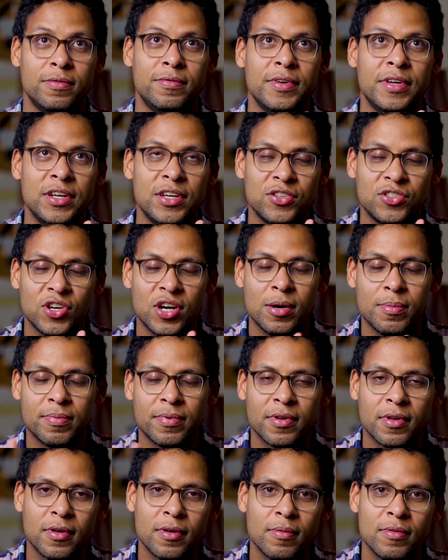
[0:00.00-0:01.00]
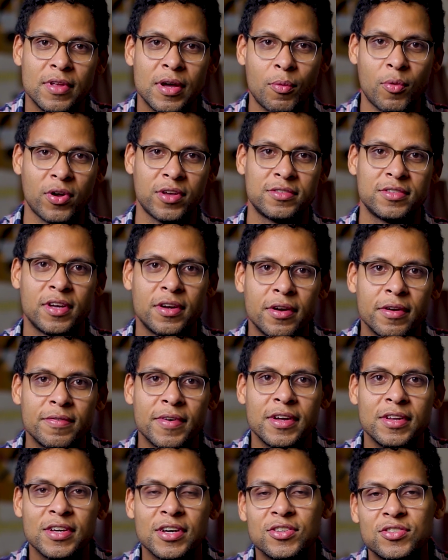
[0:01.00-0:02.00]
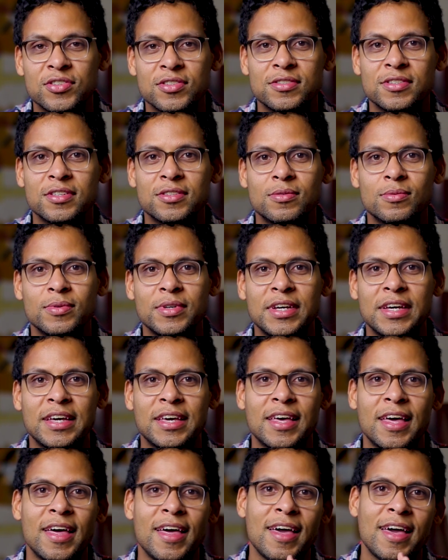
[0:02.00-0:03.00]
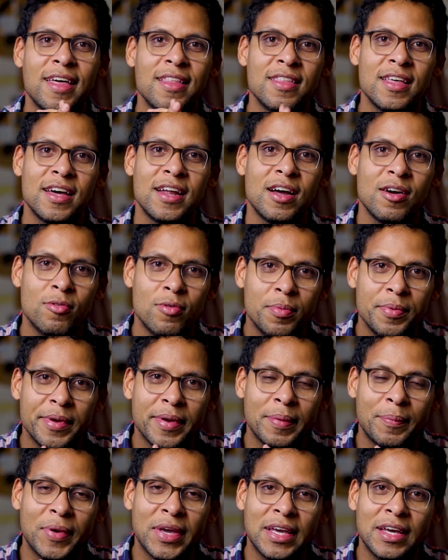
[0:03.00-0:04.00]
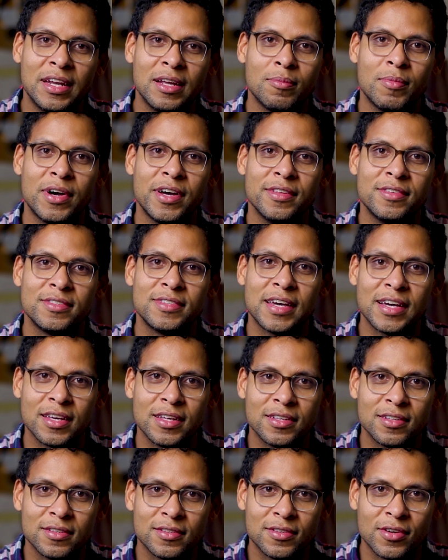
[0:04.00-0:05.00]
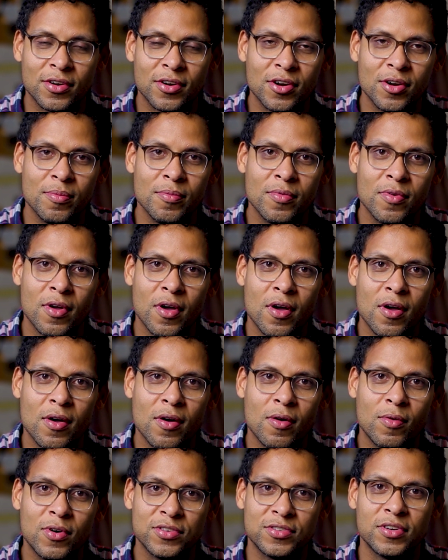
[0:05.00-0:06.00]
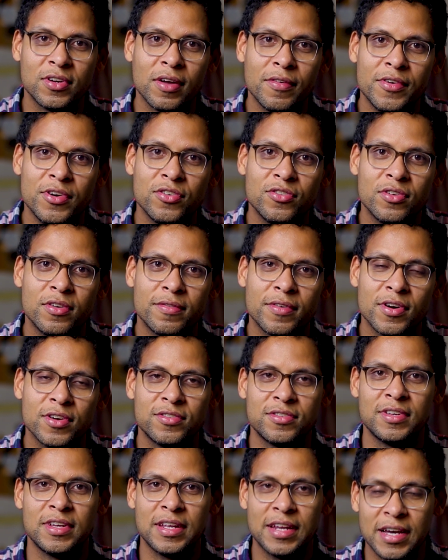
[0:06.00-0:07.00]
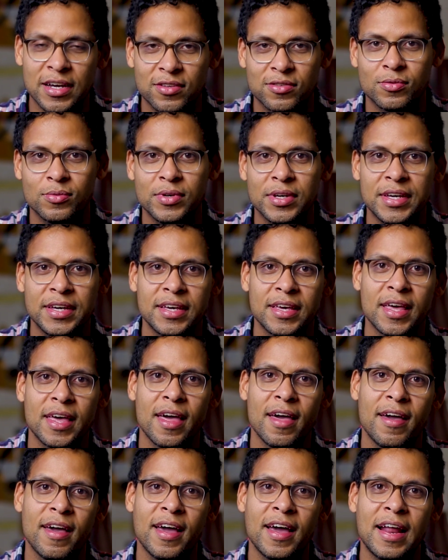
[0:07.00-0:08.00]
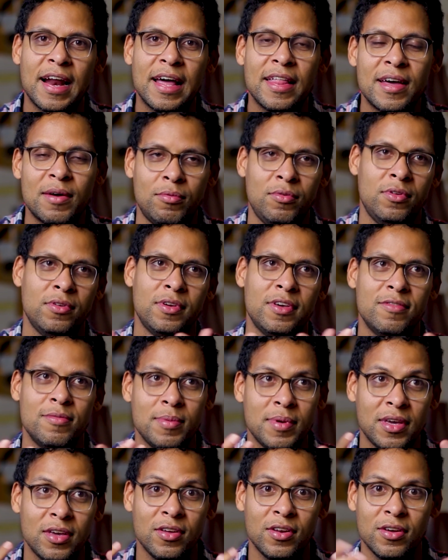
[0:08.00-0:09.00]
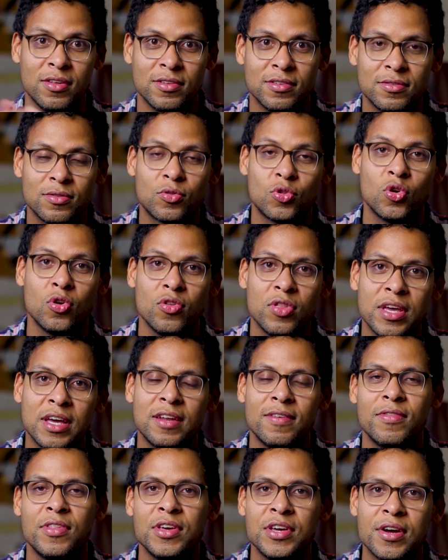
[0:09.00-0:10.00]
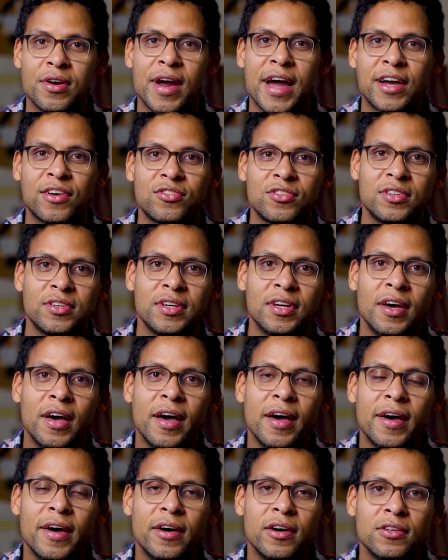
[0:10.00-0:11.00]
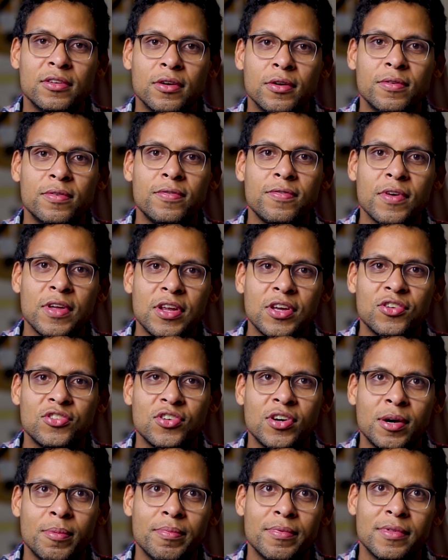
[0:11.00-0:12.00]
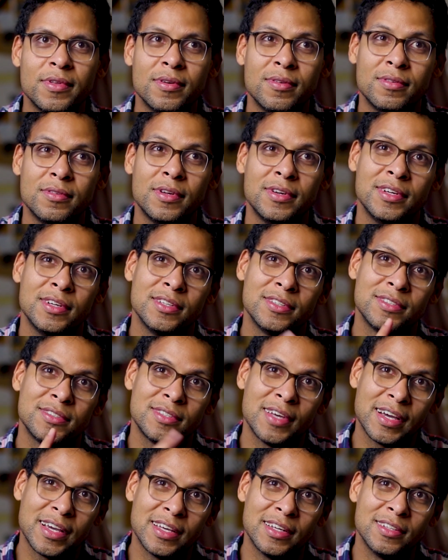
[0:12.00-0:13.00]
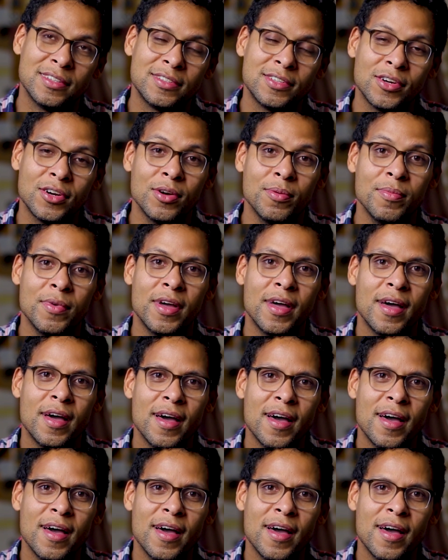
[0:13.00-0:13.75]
finish up Network and Security Foundations this week, and then I will be beginning my 2nd term Western Governors University next week, and that will give me, through the end of the year actually, to finish up the 2nd term.